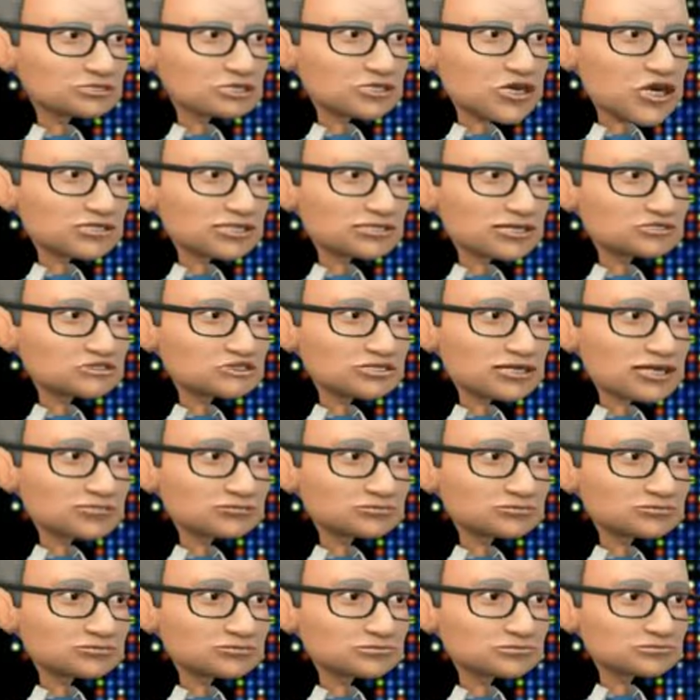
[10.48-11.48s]
Holy
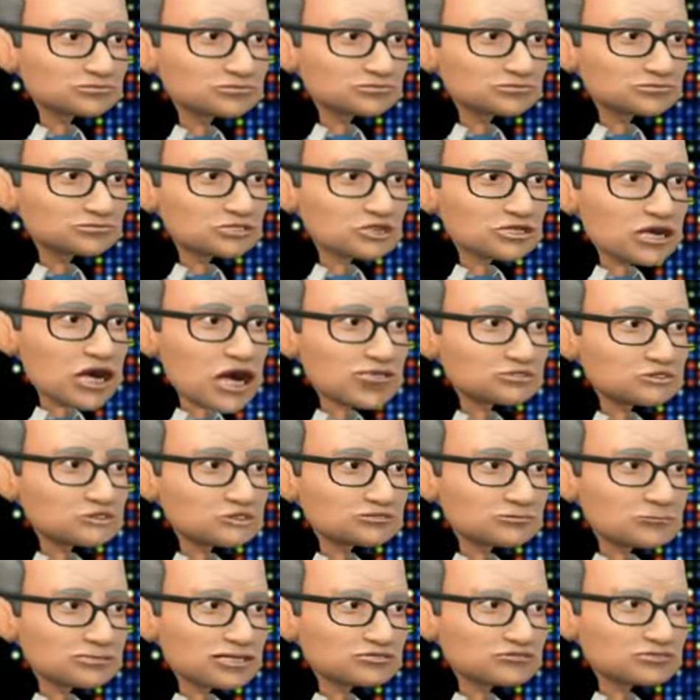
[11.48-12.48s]
shit. That
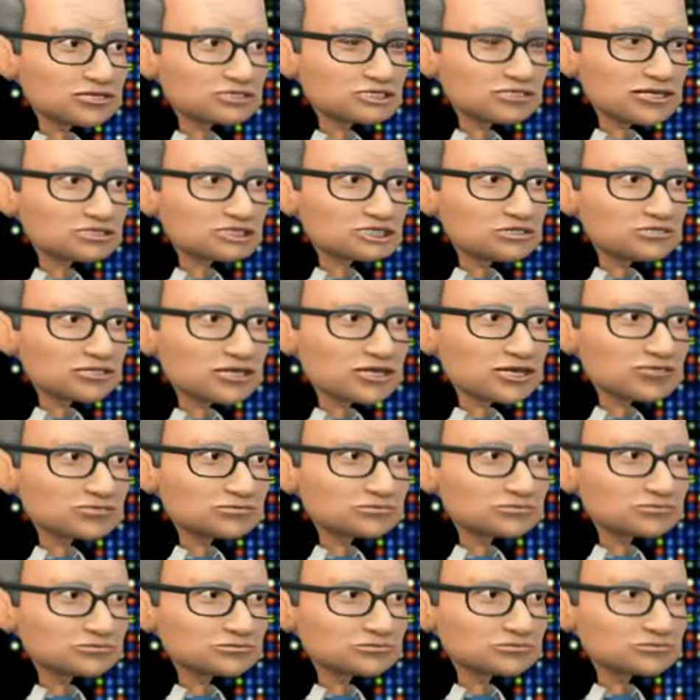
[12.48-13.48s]
would be fucking great.
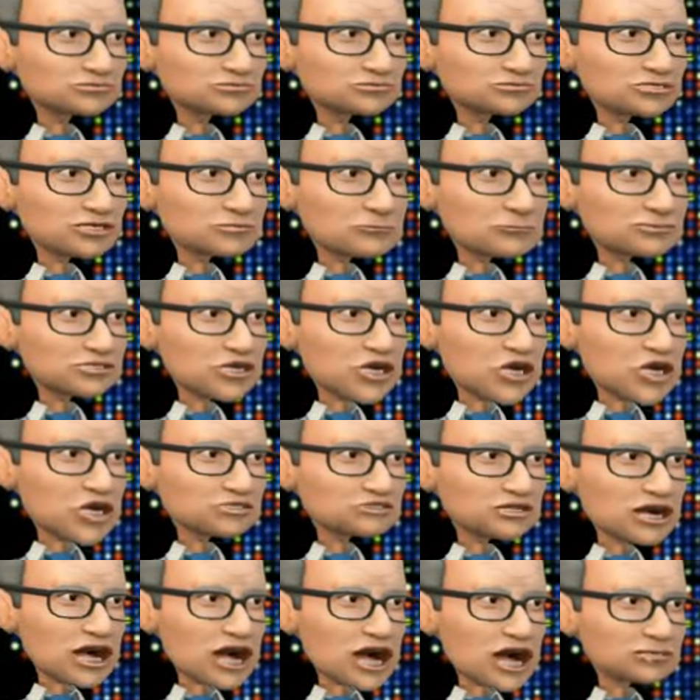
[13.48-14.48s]
A
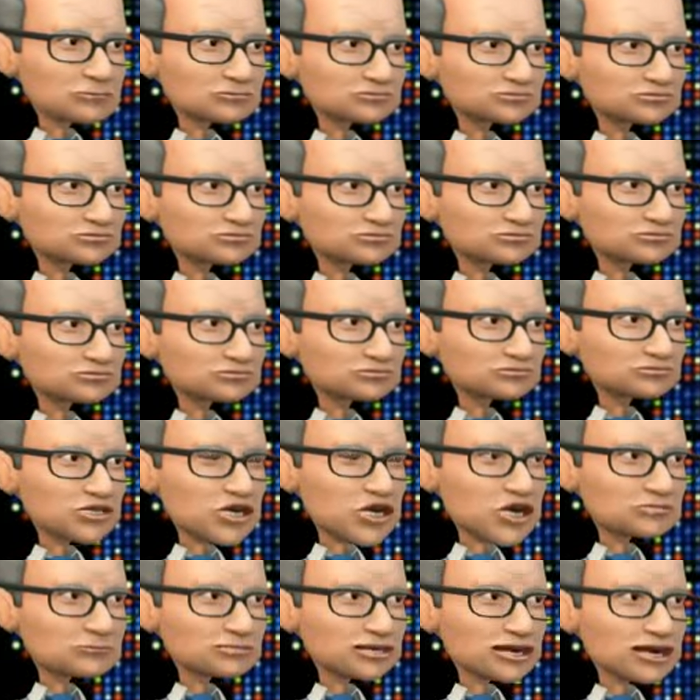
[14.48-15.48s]
blowjob?
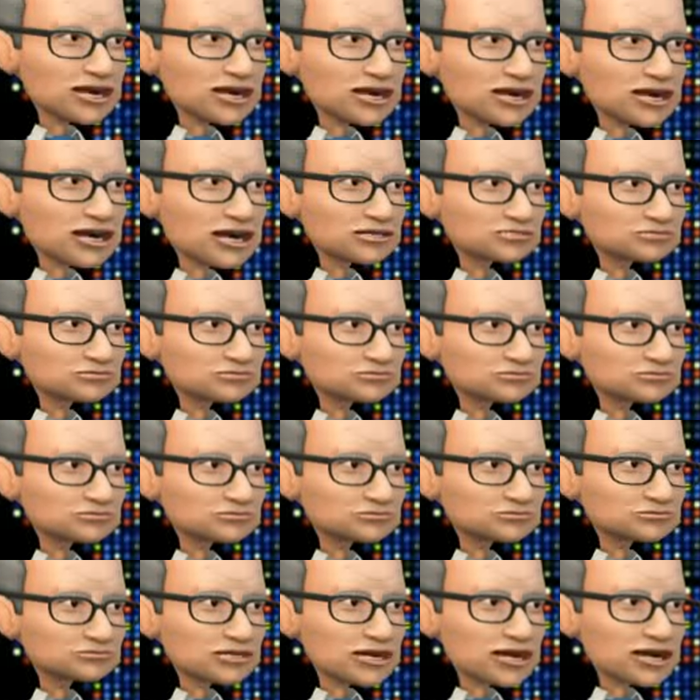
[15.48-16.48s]
Oh my.
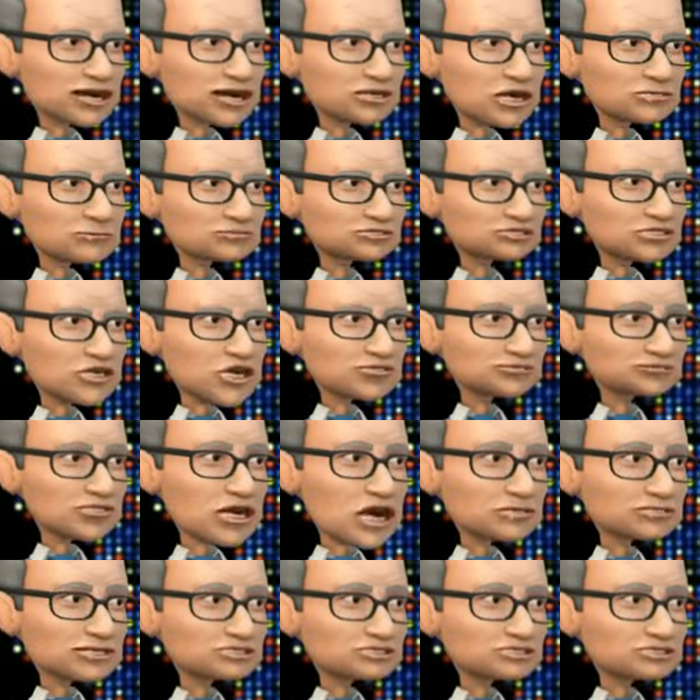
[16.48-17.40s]
I am so damn